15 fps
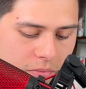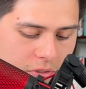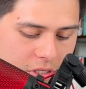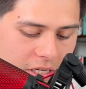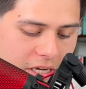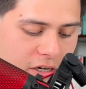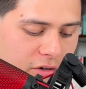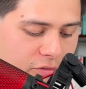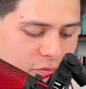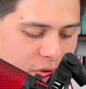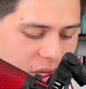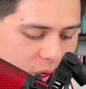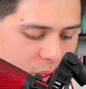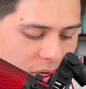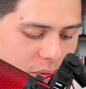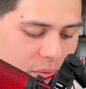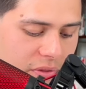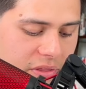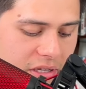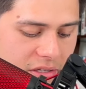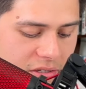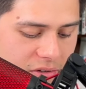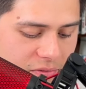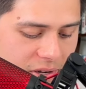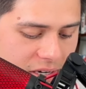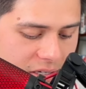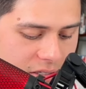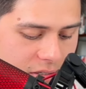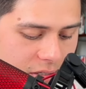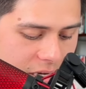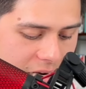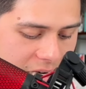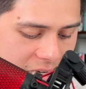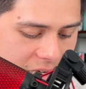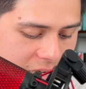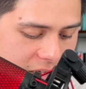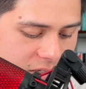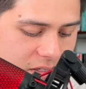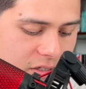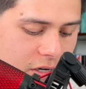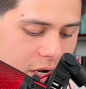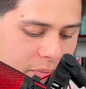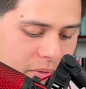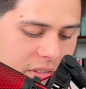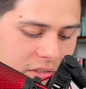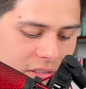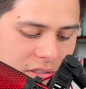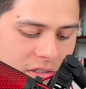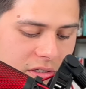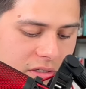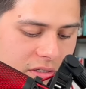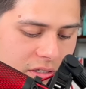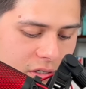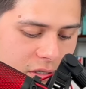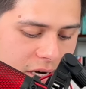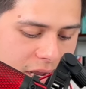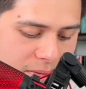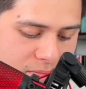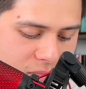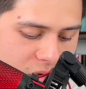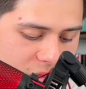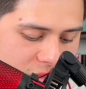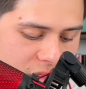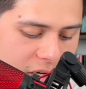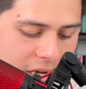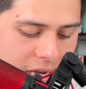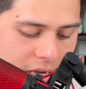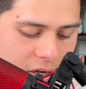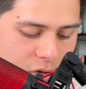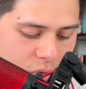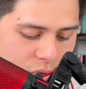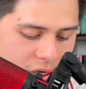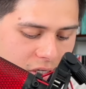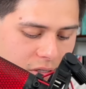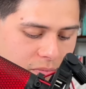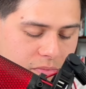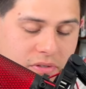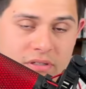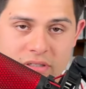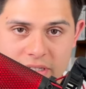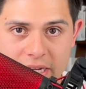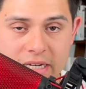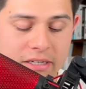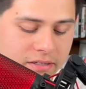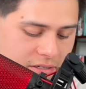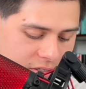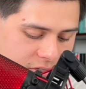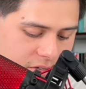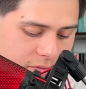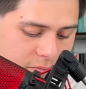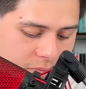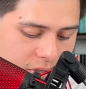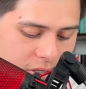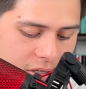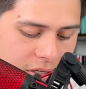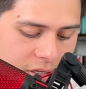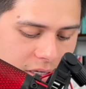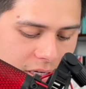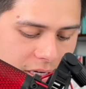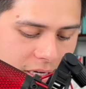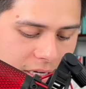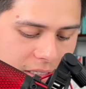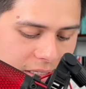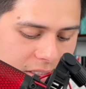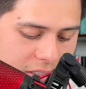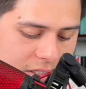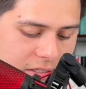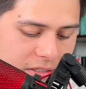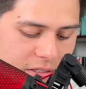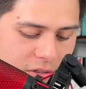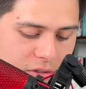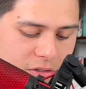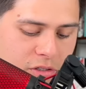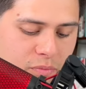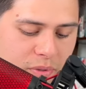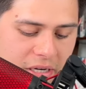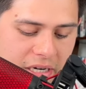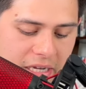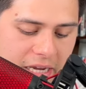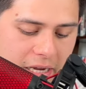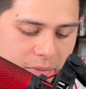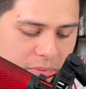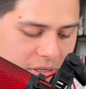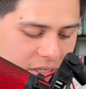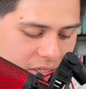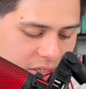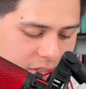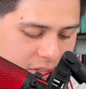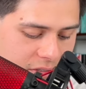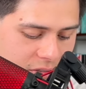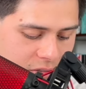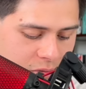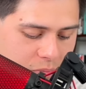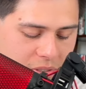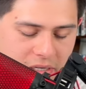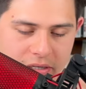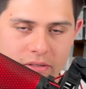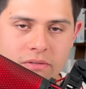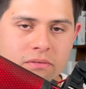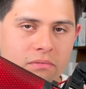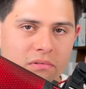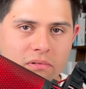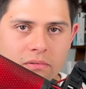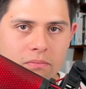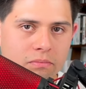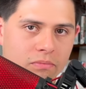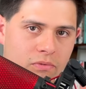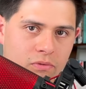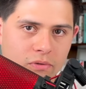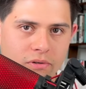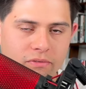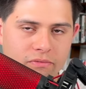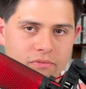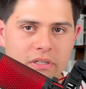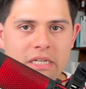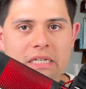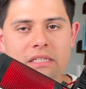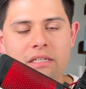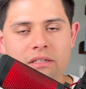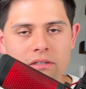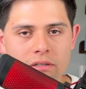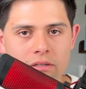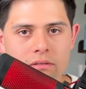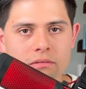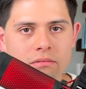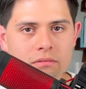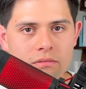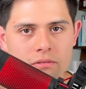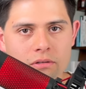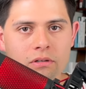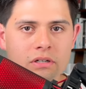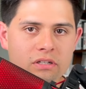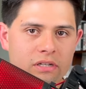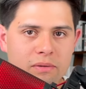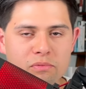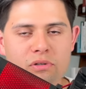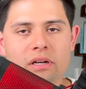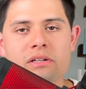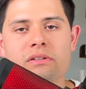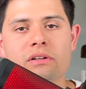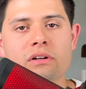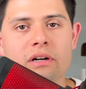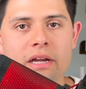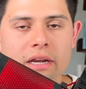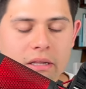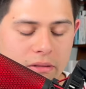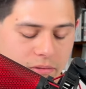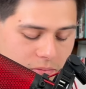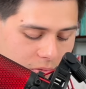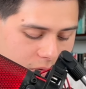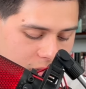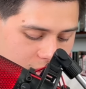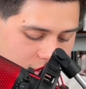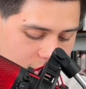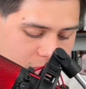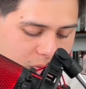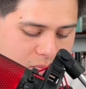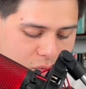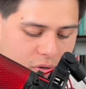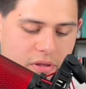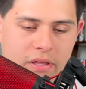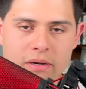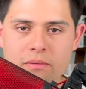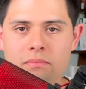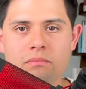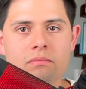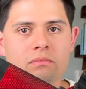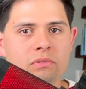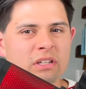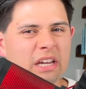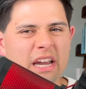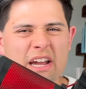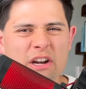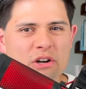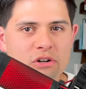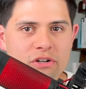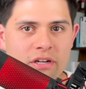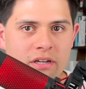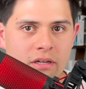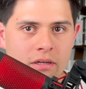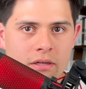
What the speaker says: To get our feet wet with these advanced ideas and topics, let's consider a multi-quantum state system, and let's consider spin again, because spin is sort of easy to conceptualize in our head a little bit more than, say, energy.